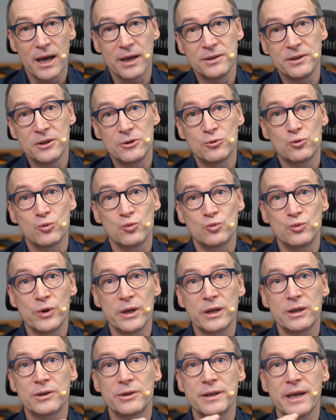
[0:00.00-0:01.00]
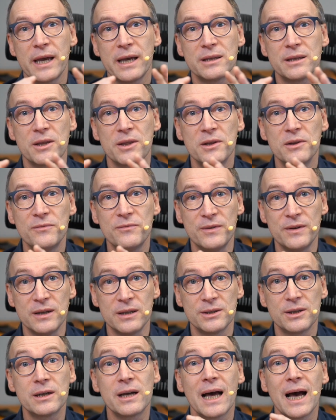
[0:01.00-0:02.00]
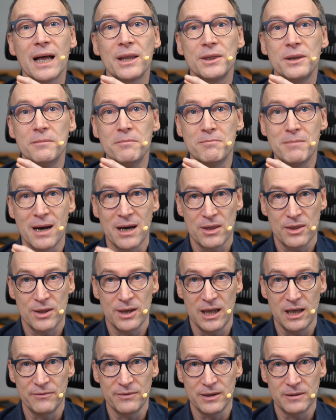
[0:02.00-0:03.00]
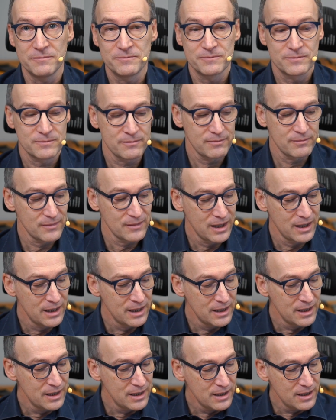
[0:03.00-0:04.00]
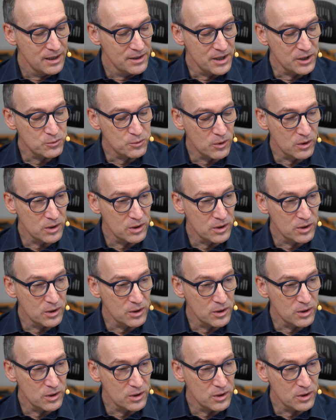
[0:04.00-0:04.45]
I need to recreate the filter at the month level. That